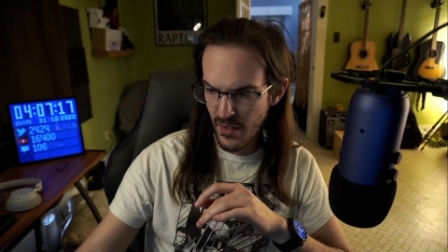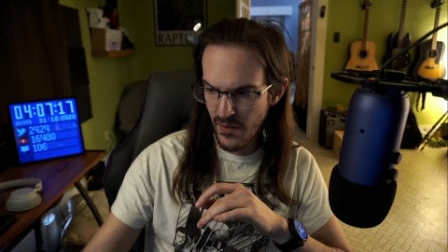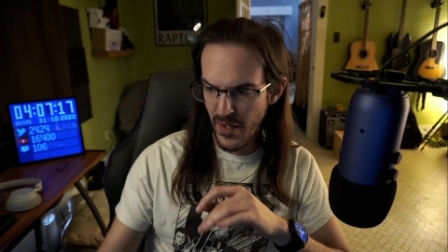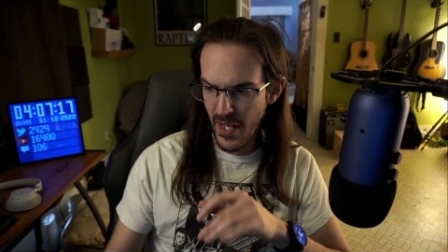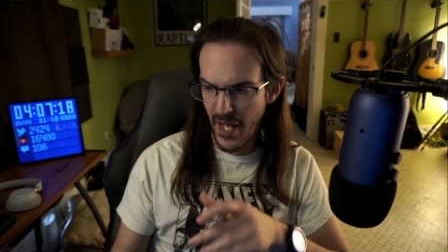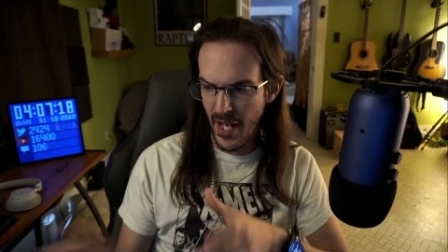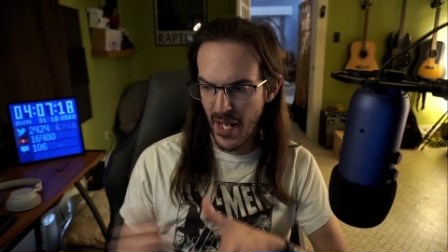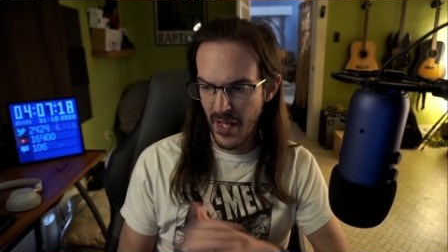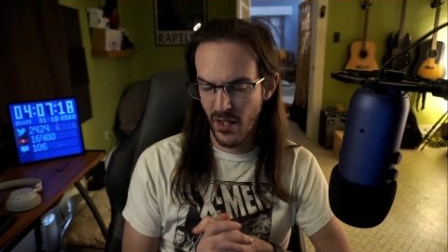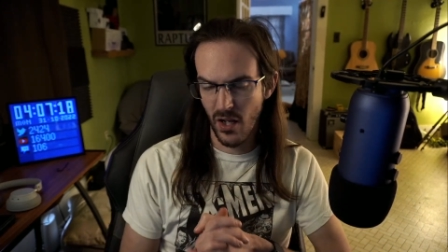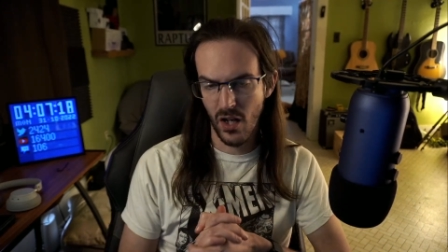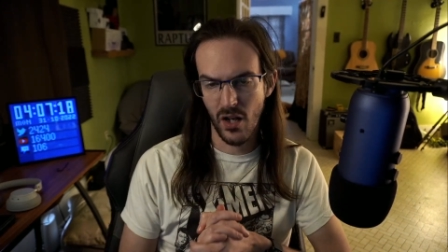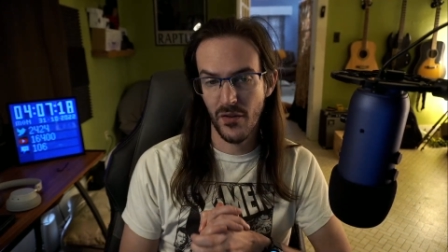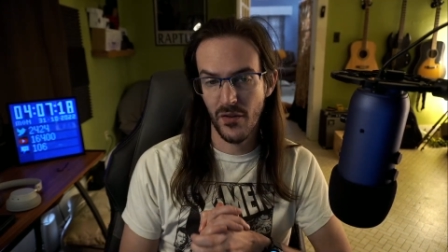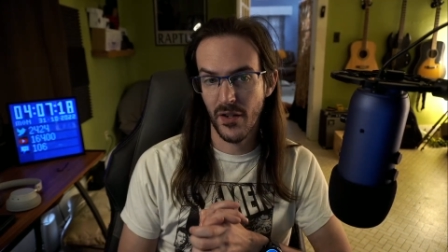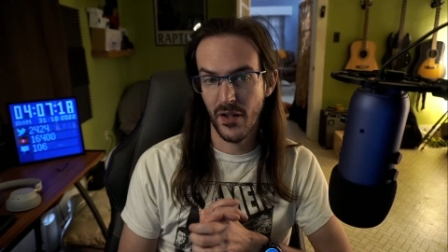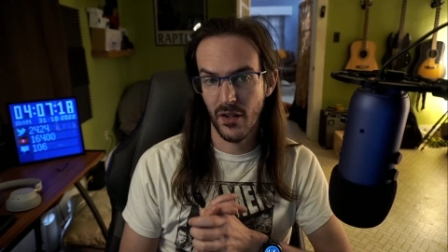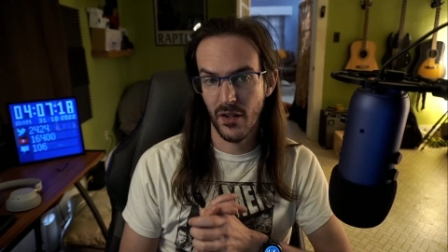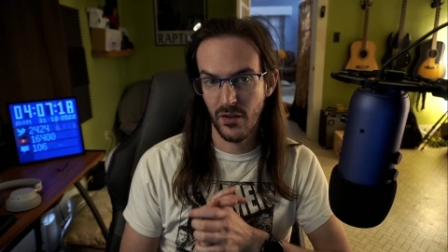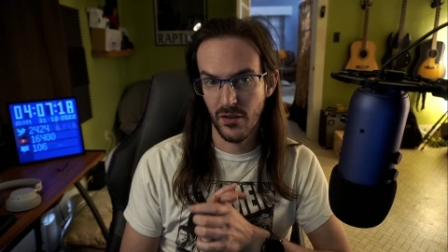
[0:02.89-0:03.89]
that on
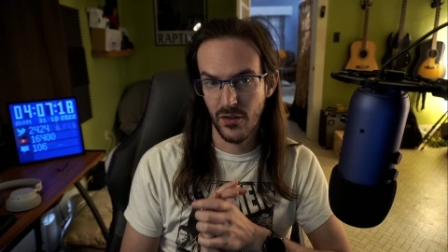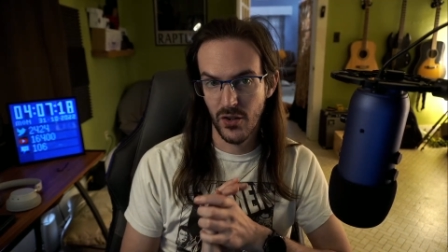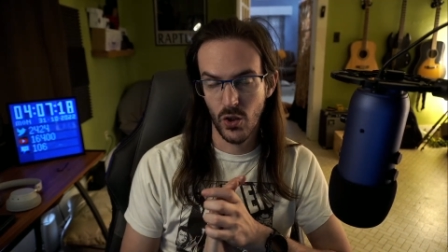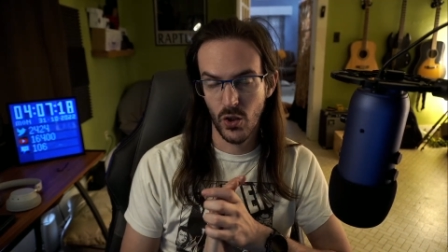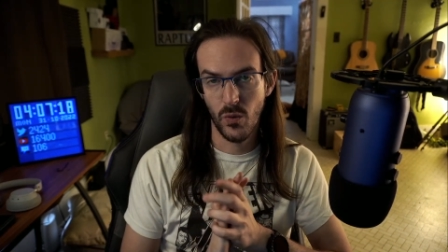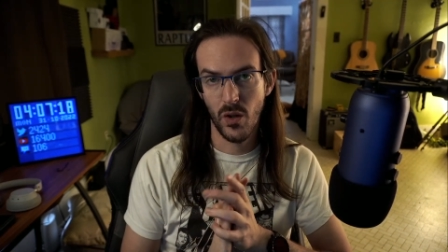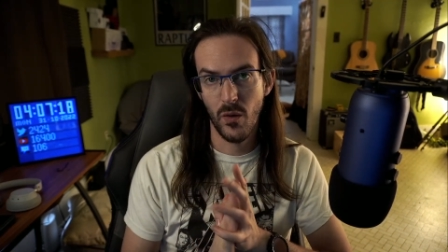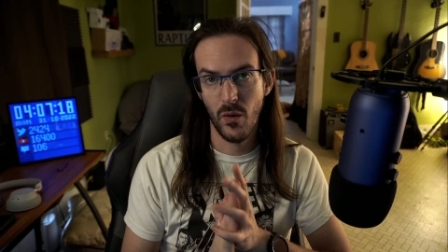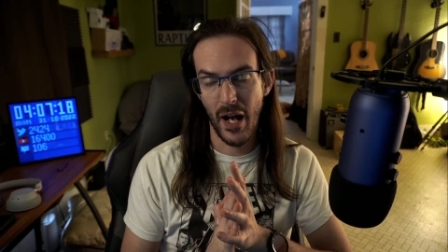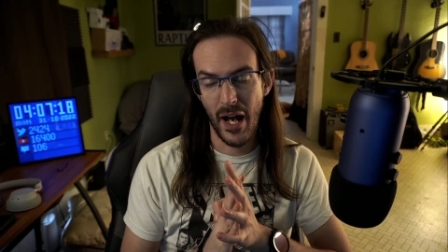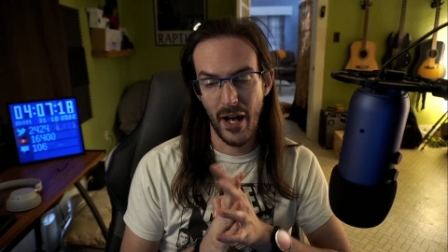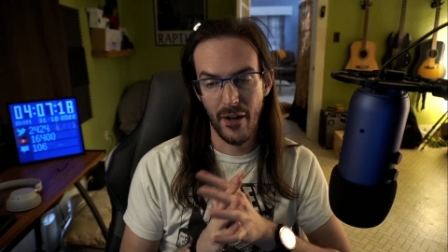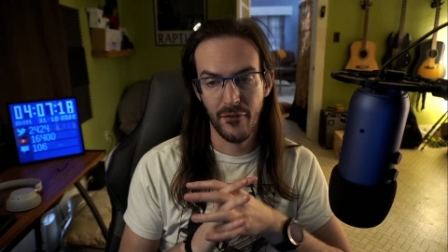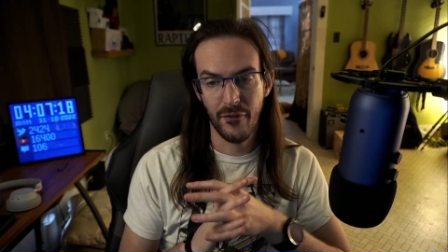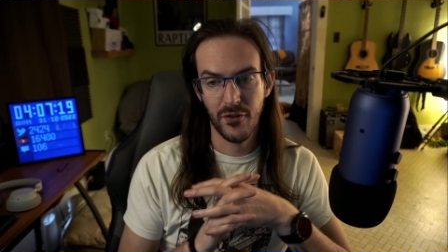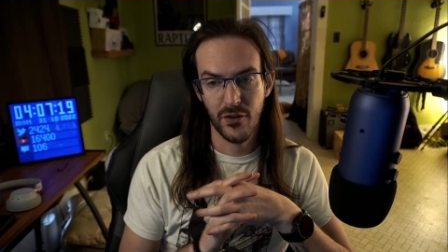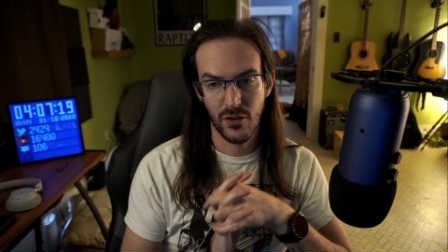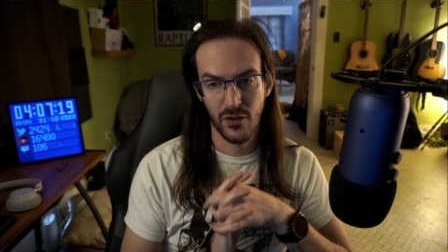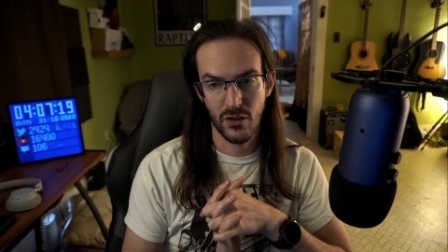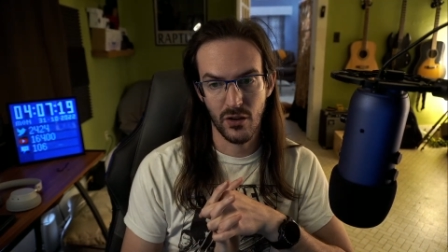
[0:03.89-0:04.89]
their Duo
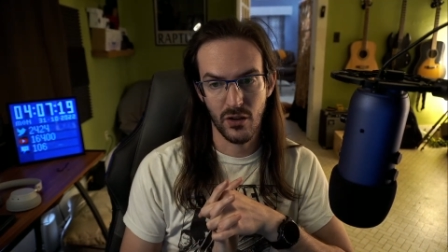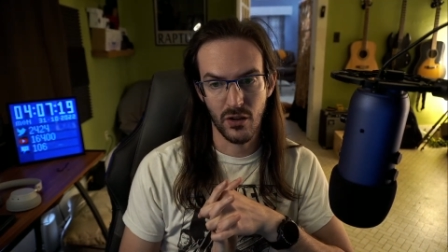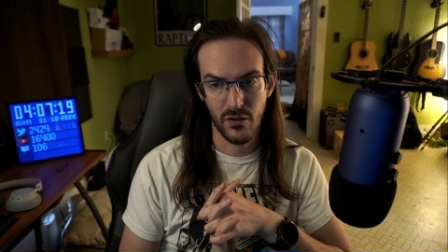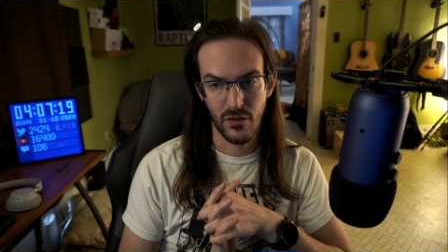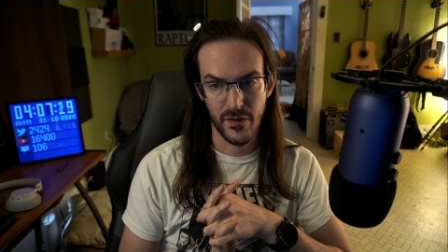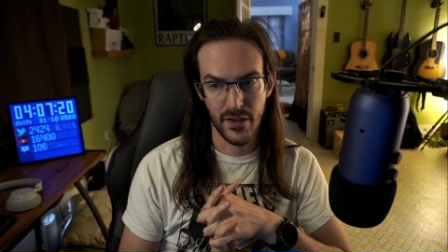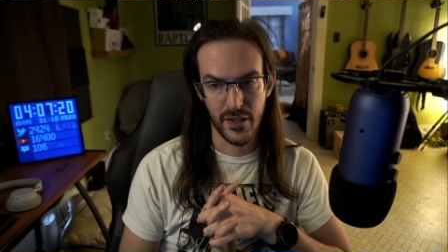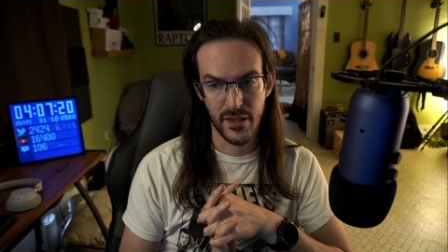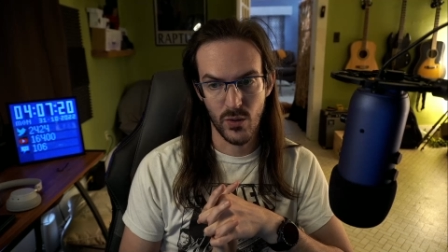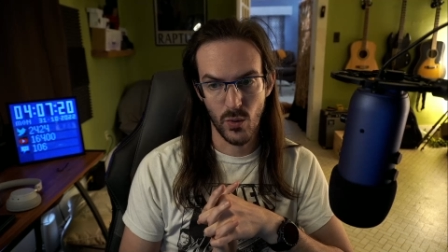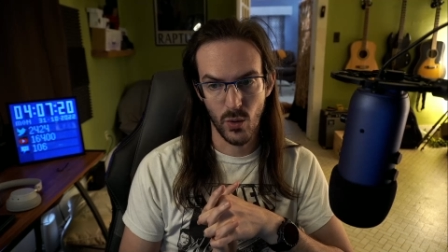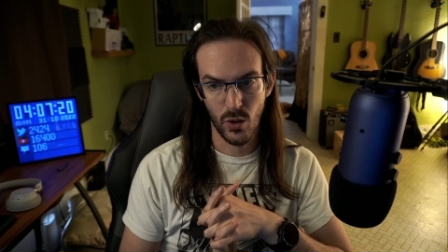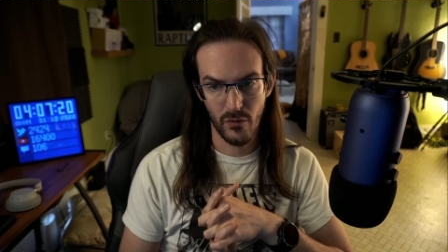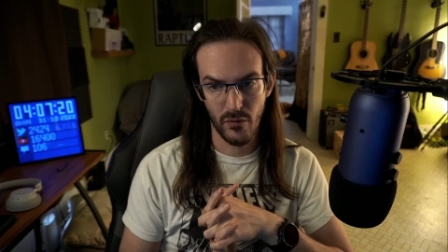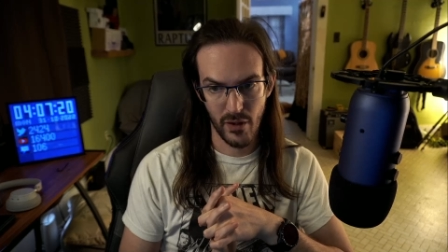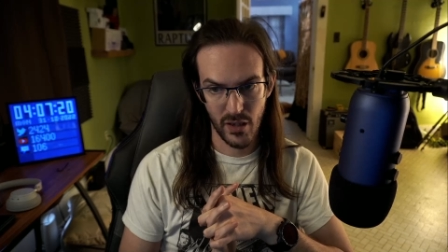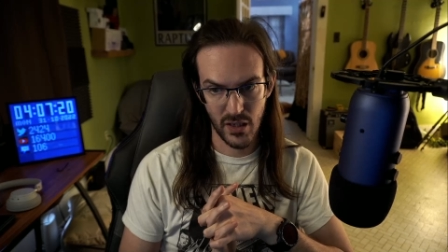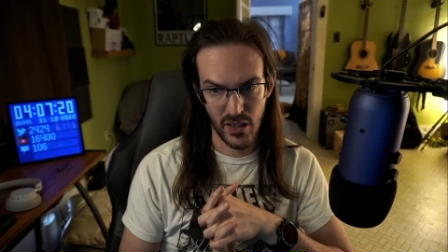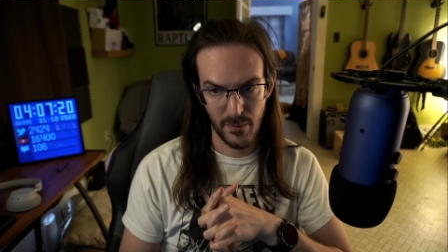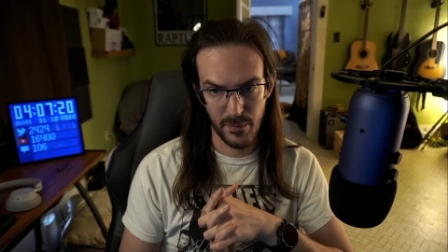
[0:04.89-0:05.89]
after the
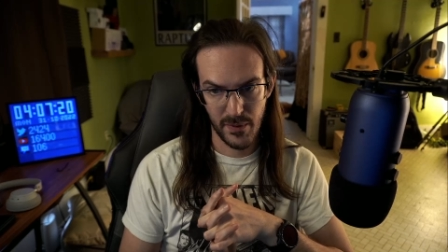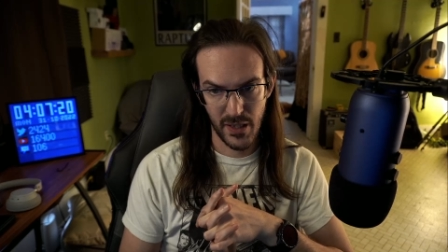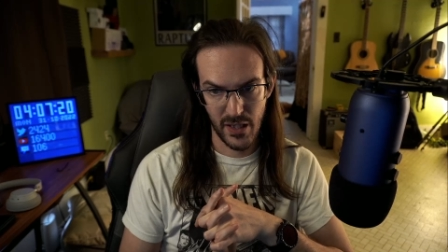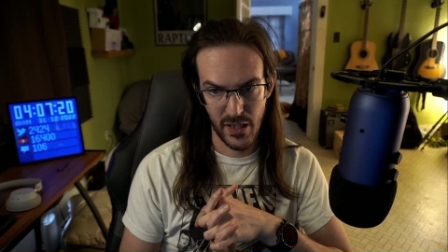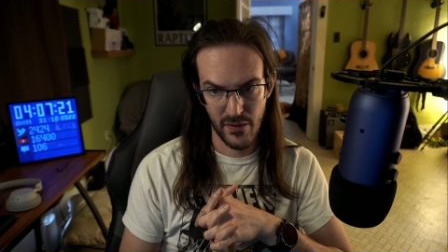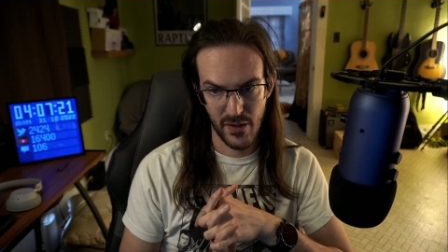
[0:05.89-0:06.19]
12L update